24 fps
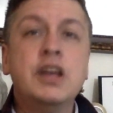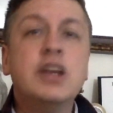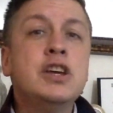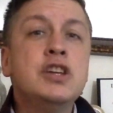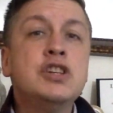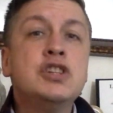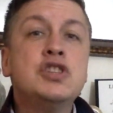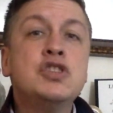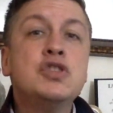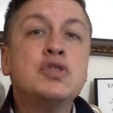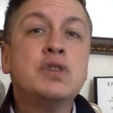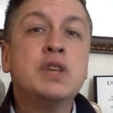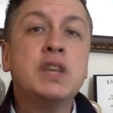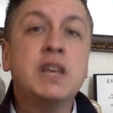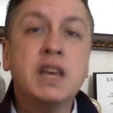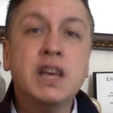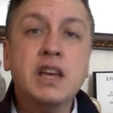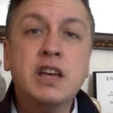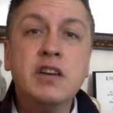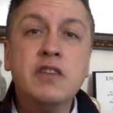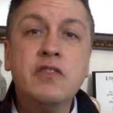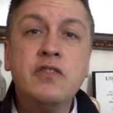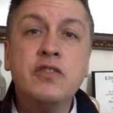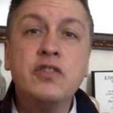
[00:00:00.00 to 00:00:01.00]
to
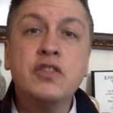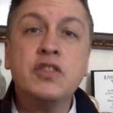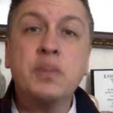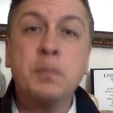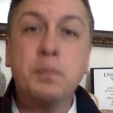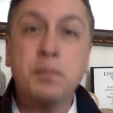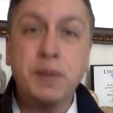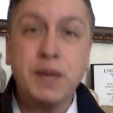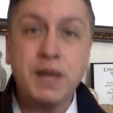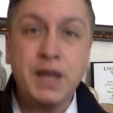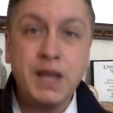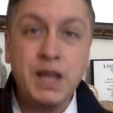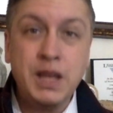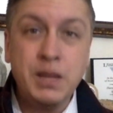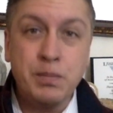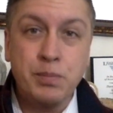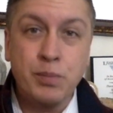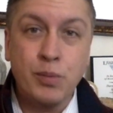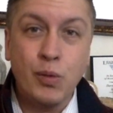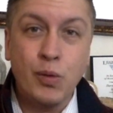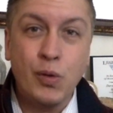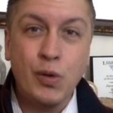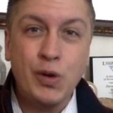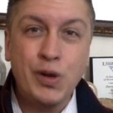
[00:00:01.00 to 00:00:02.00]
give the
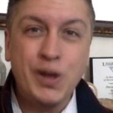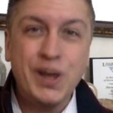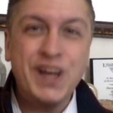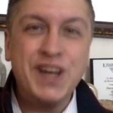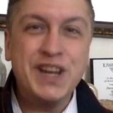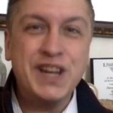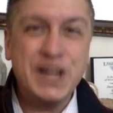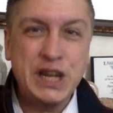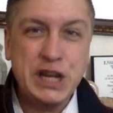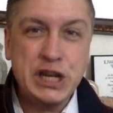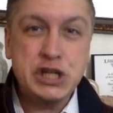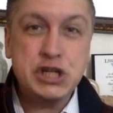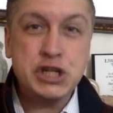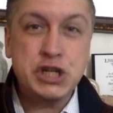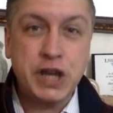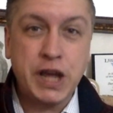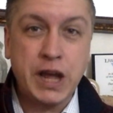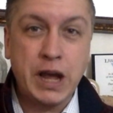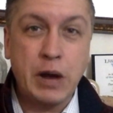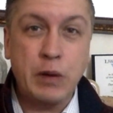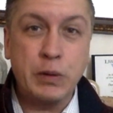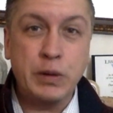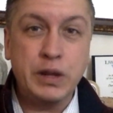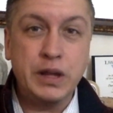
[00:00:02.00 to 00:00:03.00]
people in each
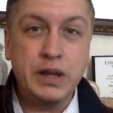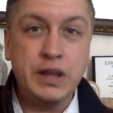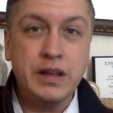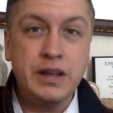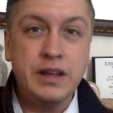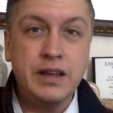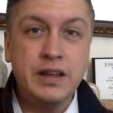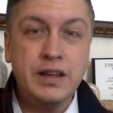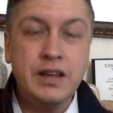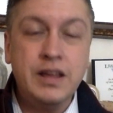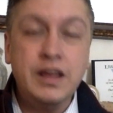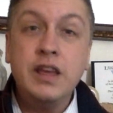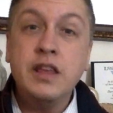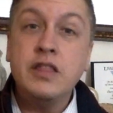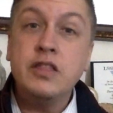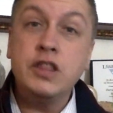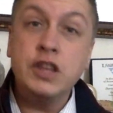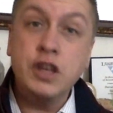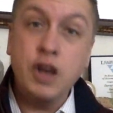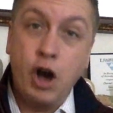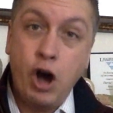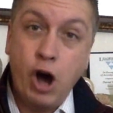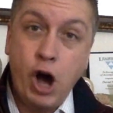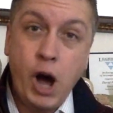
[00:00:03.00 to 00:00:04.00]
county
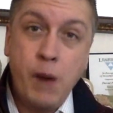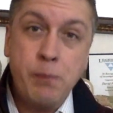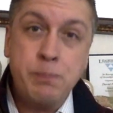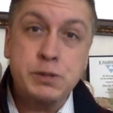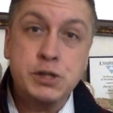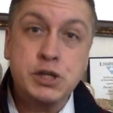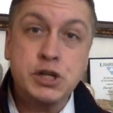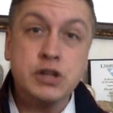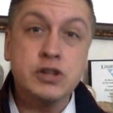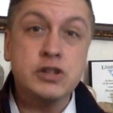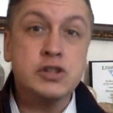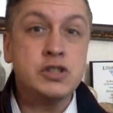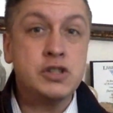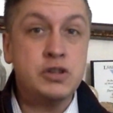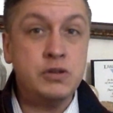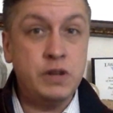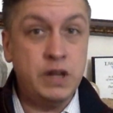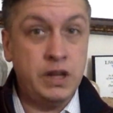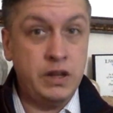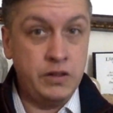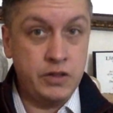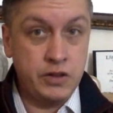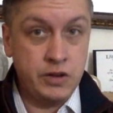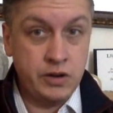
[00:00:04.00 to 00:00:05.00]
the option to
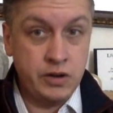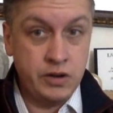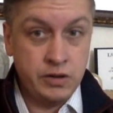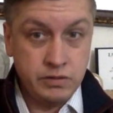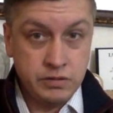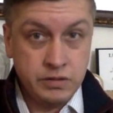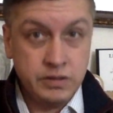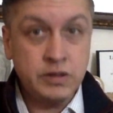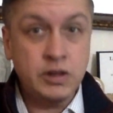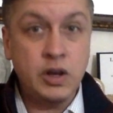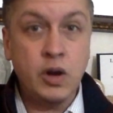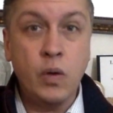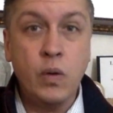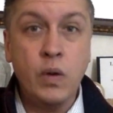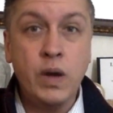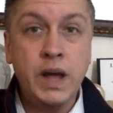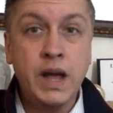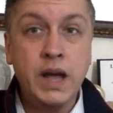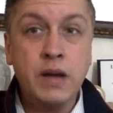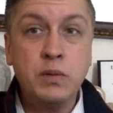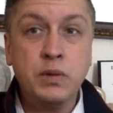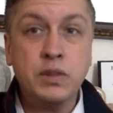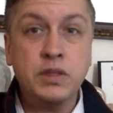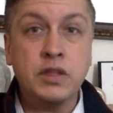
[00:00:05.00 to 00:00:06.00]
either go
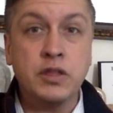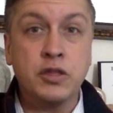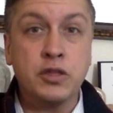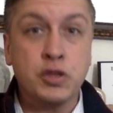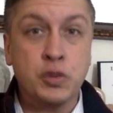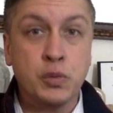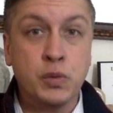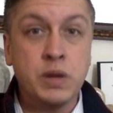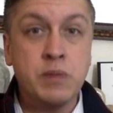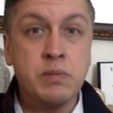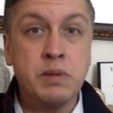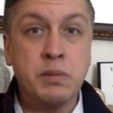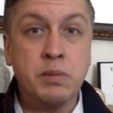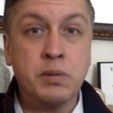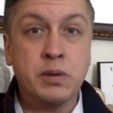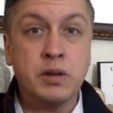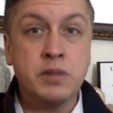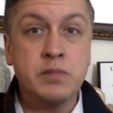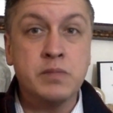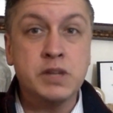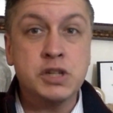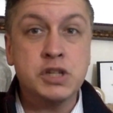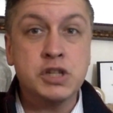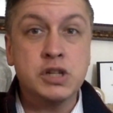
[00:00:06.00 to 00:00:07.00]
ahead with the 3-member
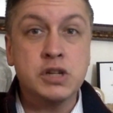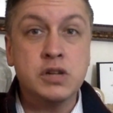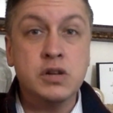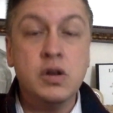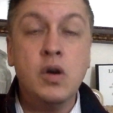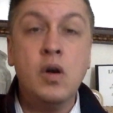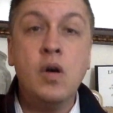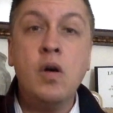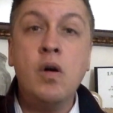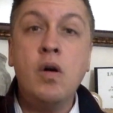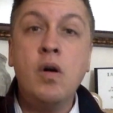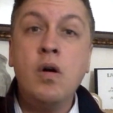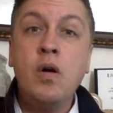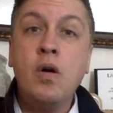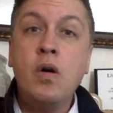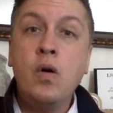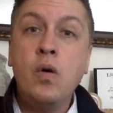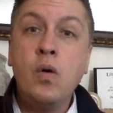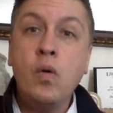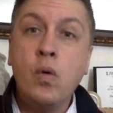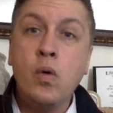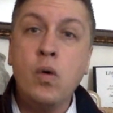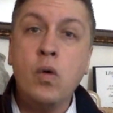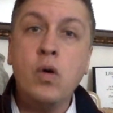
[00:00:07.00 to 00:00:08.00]
commission
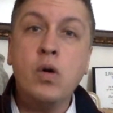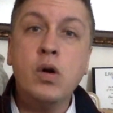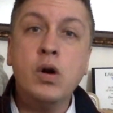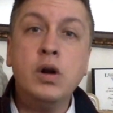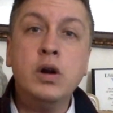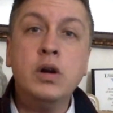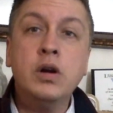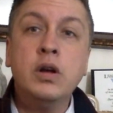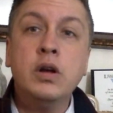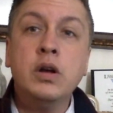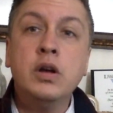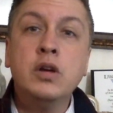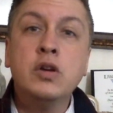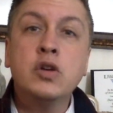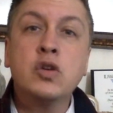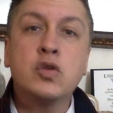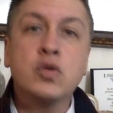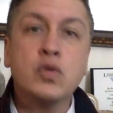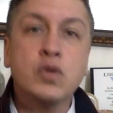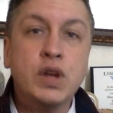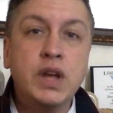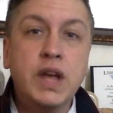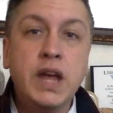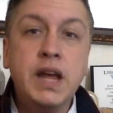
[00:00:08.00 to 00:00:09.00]
or
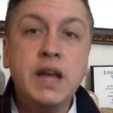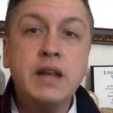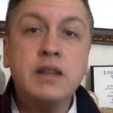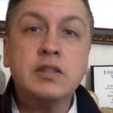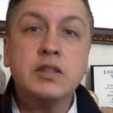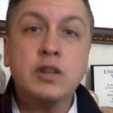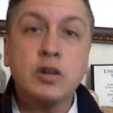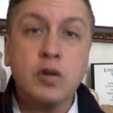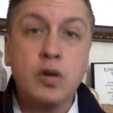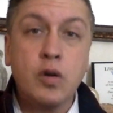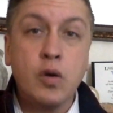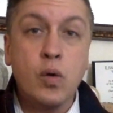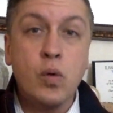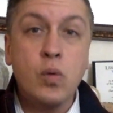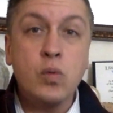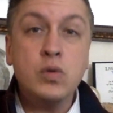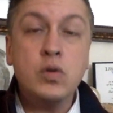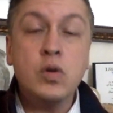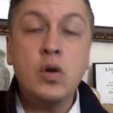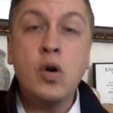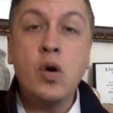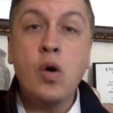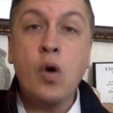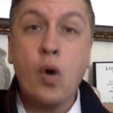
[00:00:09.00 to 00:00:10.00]
create their own
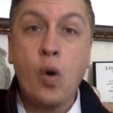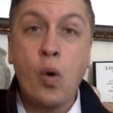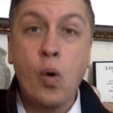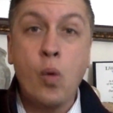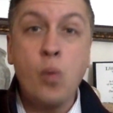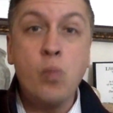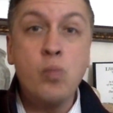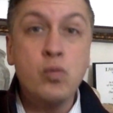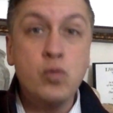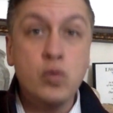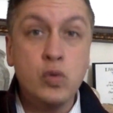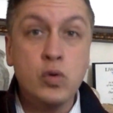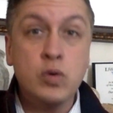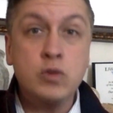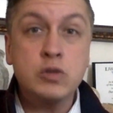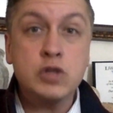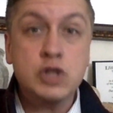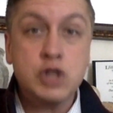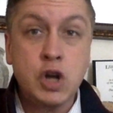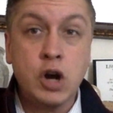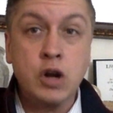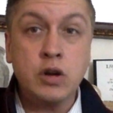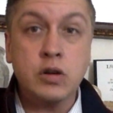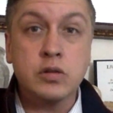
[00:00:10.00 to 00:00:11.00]
home rule
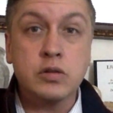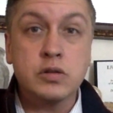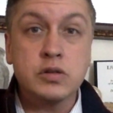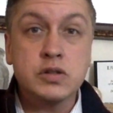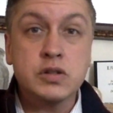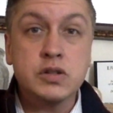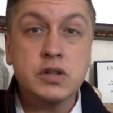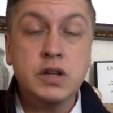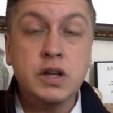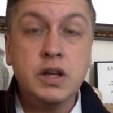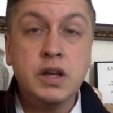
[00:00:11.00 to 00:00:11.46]
charters.